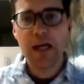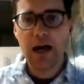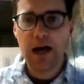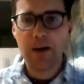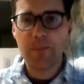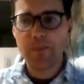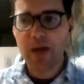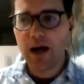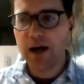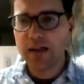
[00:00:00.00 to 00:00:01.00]

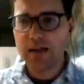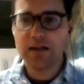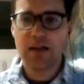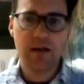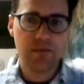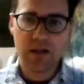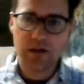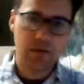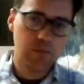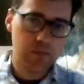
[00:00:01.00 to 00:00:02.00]
in
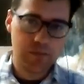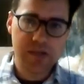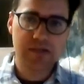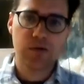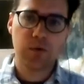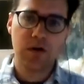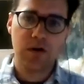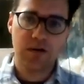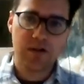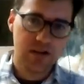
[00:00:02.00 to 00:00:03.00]
the business world,